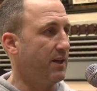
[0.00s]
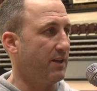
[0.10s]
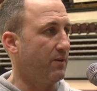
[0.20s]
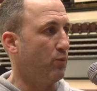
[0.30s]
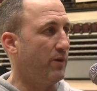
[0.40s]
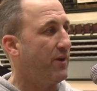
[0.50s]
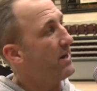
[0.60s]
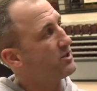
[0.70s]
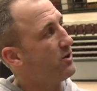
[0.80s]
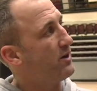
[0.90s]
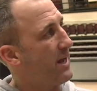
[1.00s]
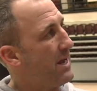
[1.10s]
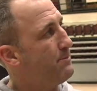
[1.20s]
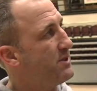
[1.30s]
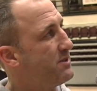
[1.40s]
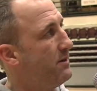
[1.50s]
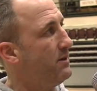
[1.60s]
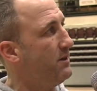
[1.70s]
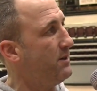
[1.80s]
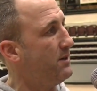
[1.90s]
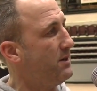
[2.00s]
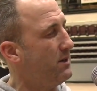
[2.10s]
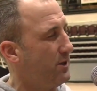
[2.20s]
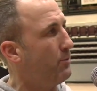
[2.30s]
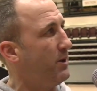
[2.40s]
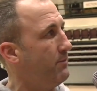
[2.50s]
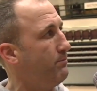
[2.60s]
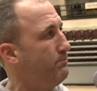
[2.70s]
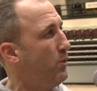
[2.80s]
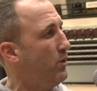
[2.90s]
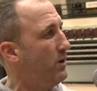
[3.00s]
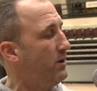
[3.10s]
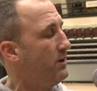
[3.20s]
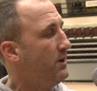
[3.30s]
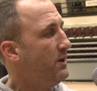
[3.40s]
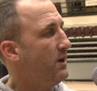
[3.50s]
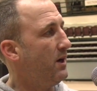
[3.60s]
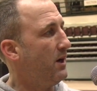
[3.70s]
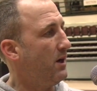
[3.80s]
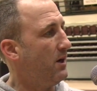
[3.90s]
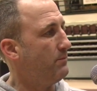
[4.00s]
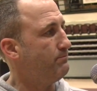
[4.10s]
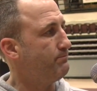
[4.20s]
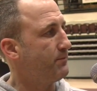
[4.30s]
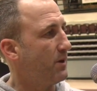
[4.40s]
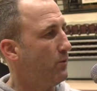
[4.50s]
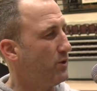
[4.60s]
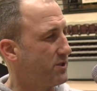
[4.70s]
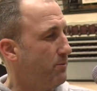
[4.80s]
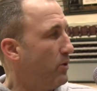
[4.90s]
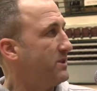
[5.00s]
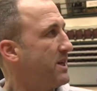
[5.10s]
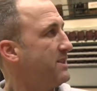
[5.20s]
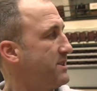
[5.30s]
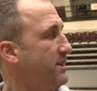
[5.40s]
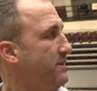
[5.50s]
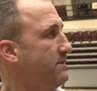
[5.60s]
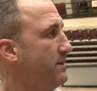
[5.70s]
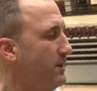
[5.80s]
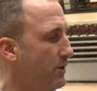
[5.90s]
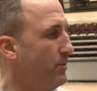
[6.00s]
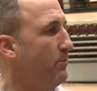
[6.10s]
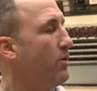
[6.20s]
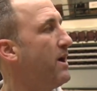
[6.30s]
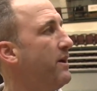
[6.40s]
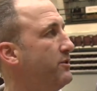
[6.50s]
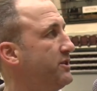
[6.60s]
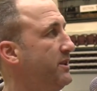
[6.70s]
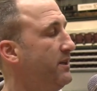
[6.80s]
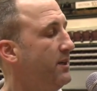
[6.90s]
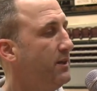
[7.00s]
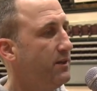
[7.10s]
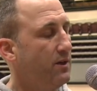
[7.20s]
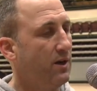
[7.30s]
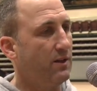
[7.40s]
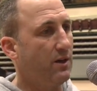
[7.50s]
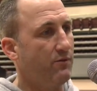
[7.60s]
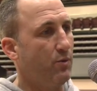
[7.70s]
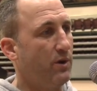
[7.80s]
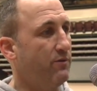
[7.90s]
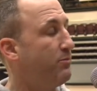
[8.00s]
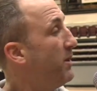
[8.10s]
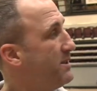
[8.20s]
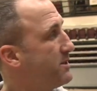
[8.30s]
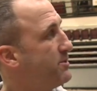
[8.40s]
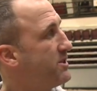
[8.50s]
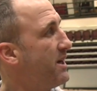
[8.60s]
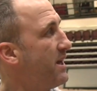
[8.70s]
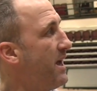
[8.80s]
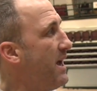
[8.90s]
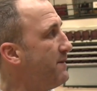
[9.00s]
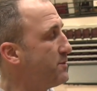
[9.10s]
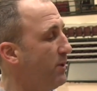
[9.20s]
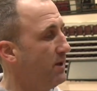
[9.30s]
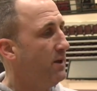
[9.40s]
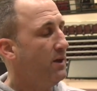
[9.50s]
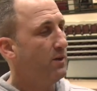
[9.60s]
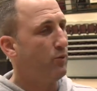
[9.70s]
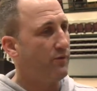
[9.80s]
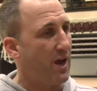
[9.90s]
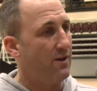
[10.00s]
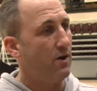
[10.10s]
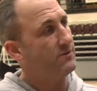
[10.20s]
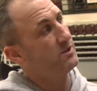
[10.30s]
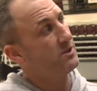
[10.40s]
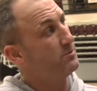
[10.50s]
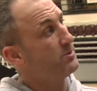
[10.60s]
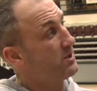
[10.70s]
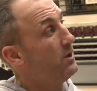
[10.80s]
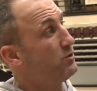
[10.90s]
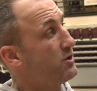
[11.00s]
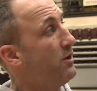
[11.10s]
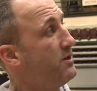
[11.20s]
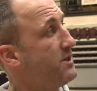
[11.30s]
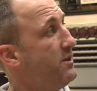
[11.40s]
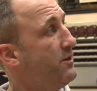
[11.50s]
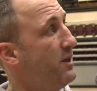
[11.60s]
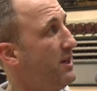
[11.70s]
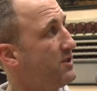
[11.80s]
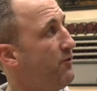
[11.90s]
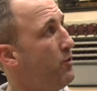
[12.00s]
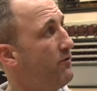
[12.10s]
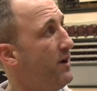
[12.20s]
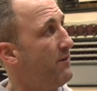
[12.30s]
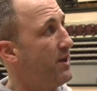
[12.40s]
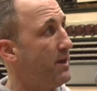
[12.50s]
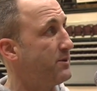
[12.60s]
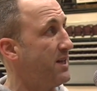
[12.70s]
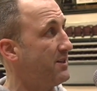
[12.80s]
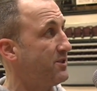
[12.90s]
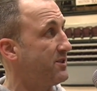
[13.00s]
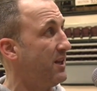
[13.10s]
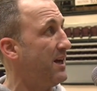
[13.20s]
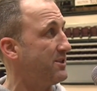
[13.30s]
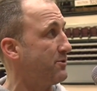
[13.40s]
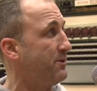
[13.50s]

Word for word: that we've got to start games uh, a little bit more um, with some more intensity a little bit more energy. You know, I love the way we've played some second halves, but we've gotten off to some slow starts here in the last four or five games, not just the last